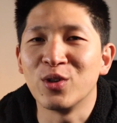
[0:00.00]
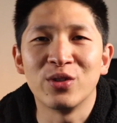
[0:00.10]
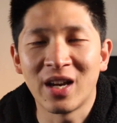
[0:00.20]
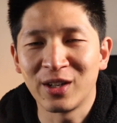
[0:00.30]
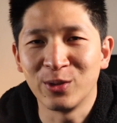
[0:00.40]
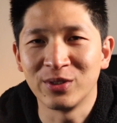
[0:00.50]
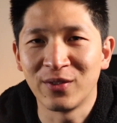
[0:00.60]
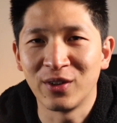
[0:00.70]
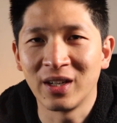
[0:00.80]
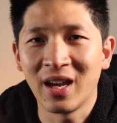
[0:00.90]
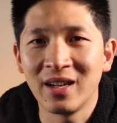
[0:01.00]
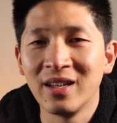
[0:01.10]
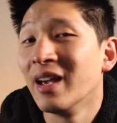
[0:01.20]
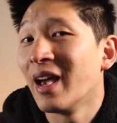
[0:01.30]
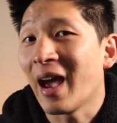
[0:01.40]
news articles ever again,
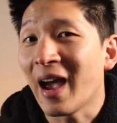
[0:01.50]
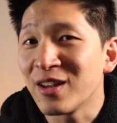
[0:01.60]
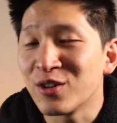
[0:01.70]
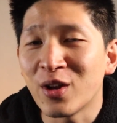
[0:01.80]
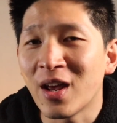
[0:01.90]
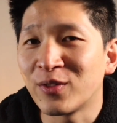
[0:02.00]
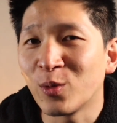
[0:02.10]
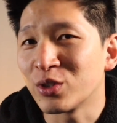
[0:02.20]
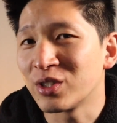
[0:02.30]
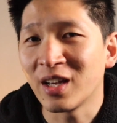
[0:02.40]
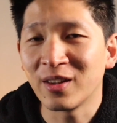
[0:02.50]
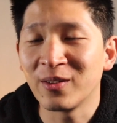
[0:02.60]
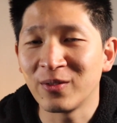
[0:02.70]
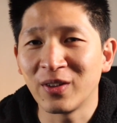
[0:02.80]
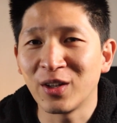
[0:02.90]
and you don't have to watch
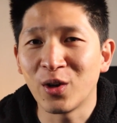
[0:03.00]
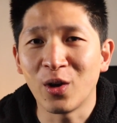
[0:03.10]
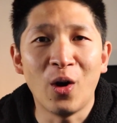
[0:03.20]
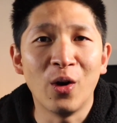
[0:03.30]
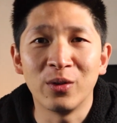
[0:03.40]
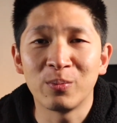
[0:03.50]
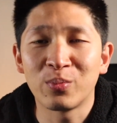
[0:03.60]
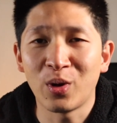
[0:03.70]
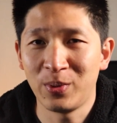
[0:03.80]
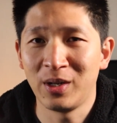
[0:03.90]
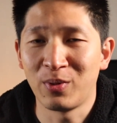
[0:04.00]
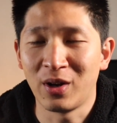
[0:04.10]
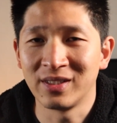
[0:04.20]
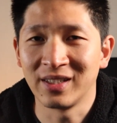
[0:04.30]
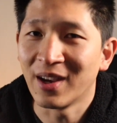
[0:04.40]
another video on property
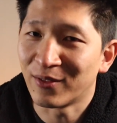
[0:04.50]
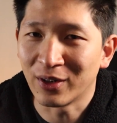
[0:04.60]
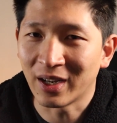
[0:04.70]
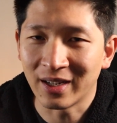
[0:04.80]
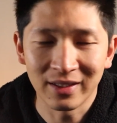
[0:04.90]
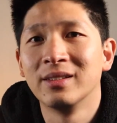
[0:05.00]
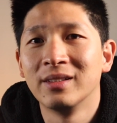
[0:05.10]
pricing ever again.